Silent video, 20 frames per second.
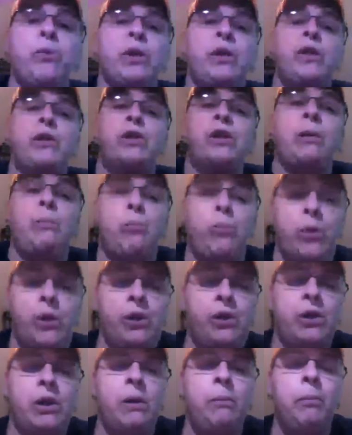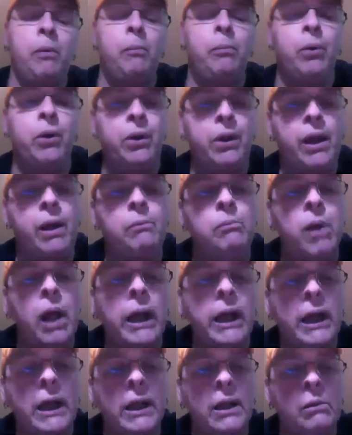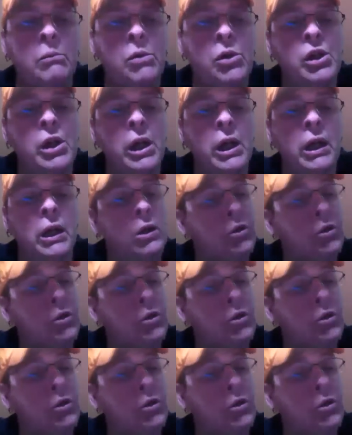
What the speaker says: and put that money in the machine.